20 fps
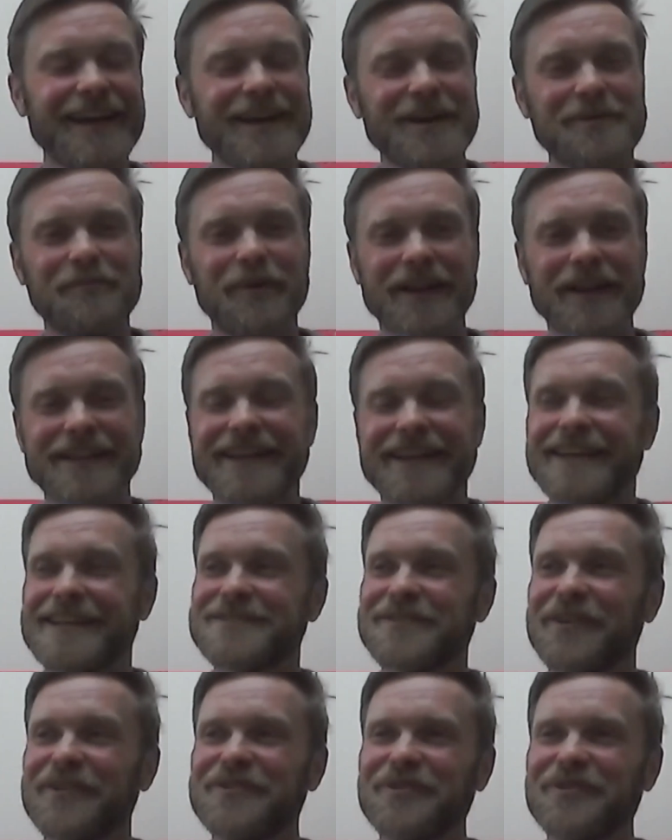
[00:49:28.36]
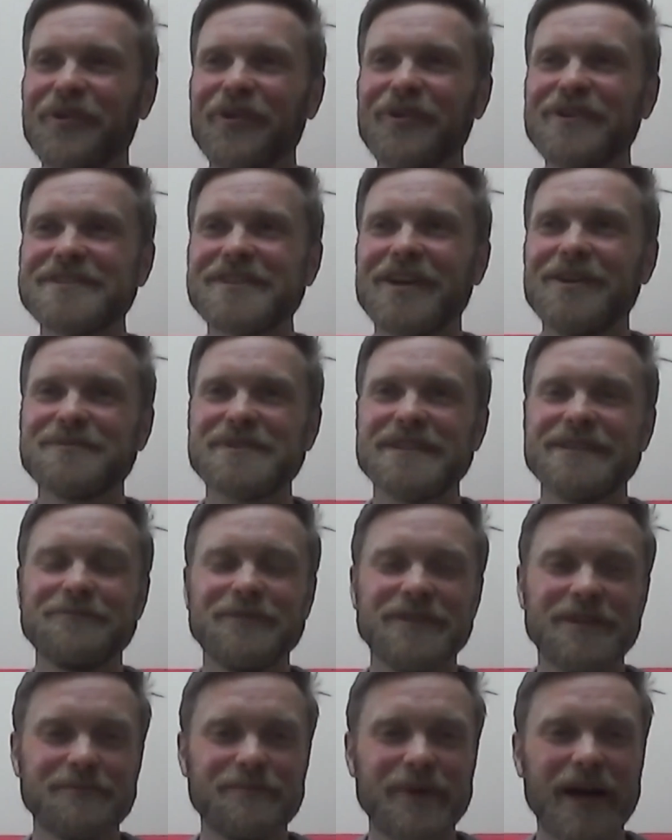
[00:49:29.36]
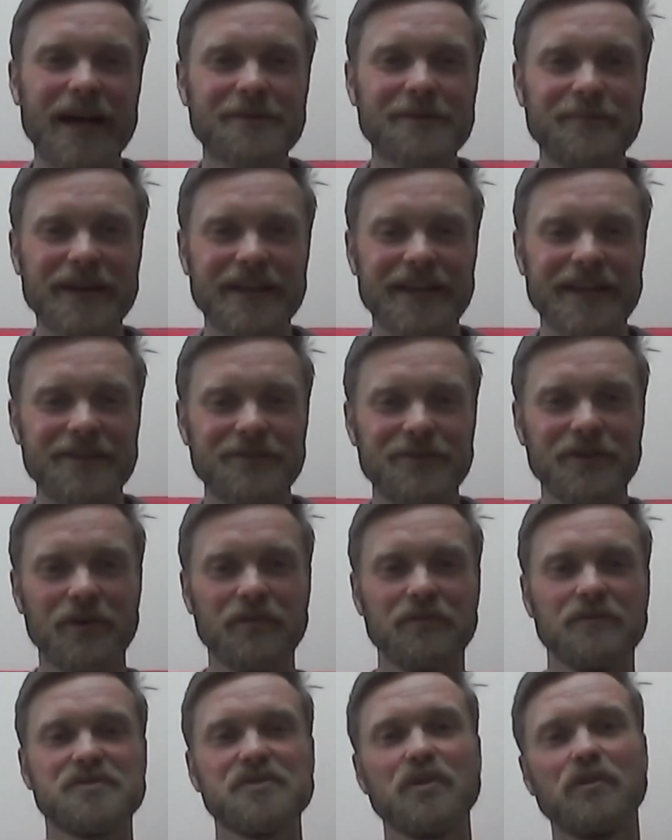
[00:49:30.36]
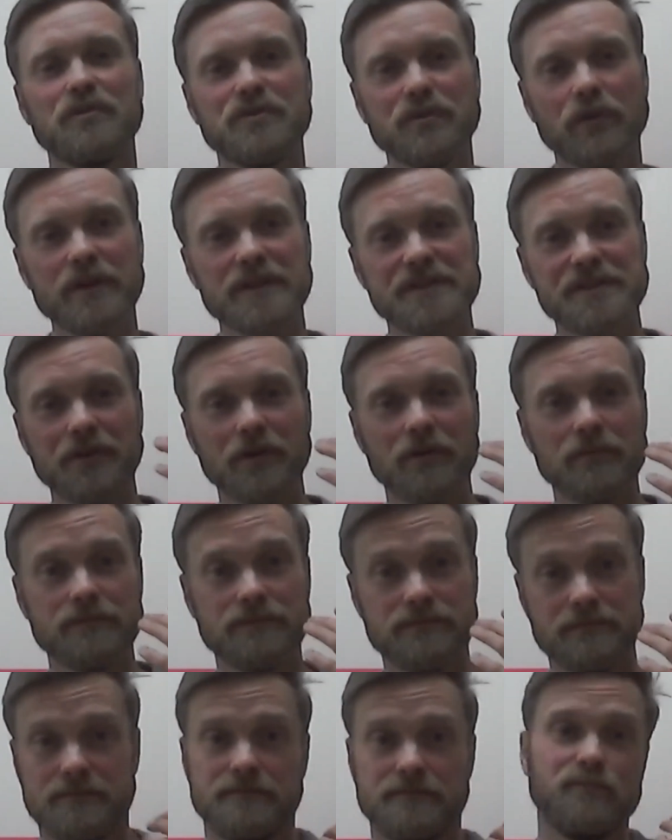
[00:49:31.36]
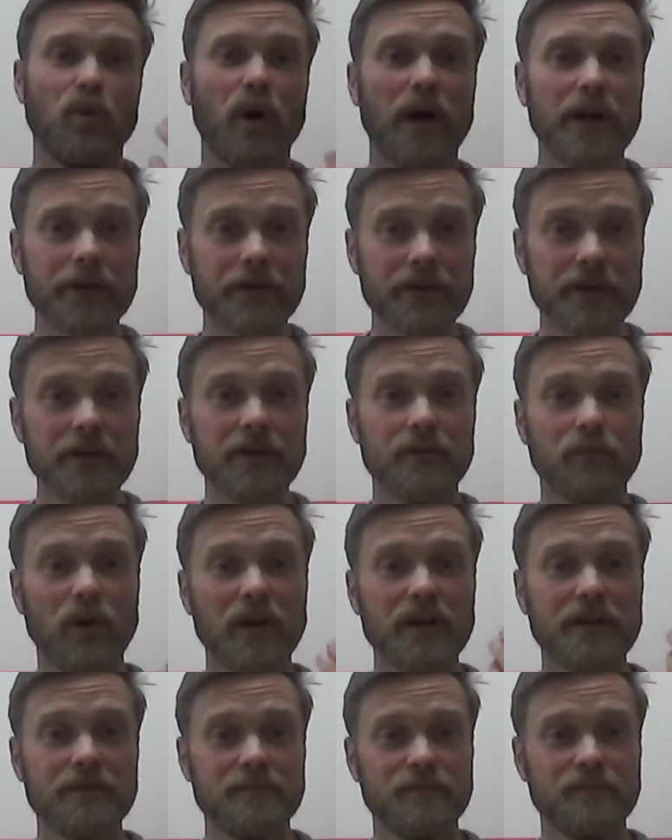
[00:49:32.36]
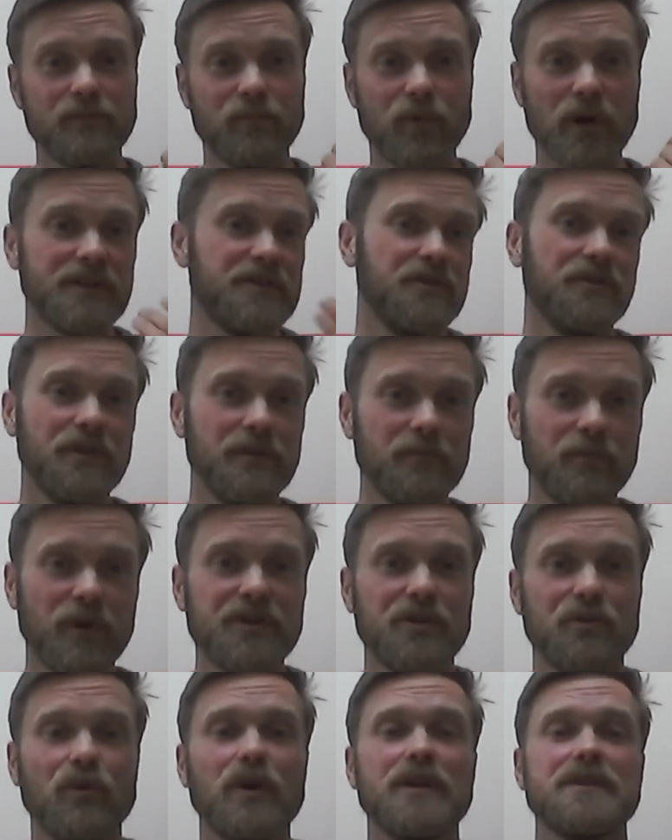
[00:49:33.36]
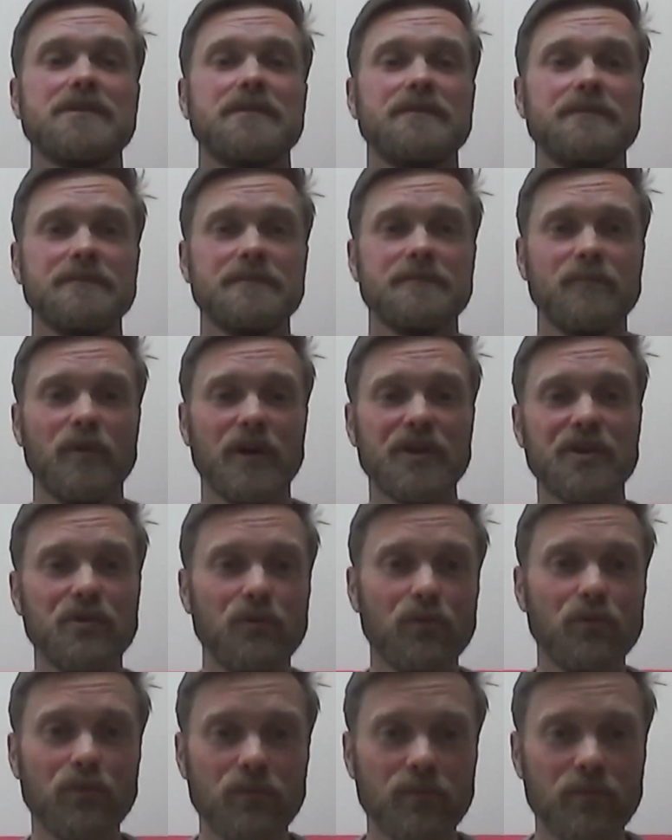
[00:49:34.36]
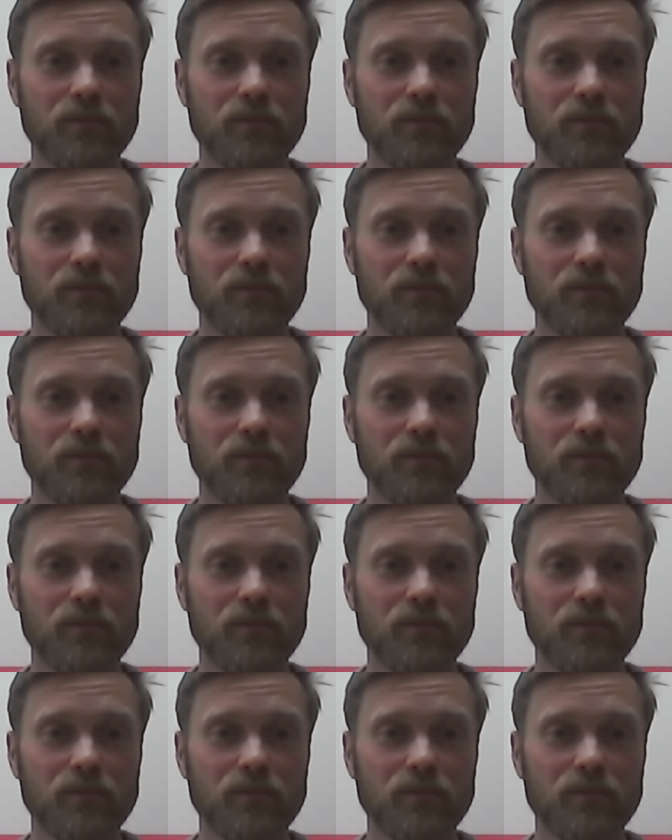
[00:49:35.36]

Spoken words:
But so Doris comes in with a back pain, and you go, "So Doris, why are you here? What do you want? What's your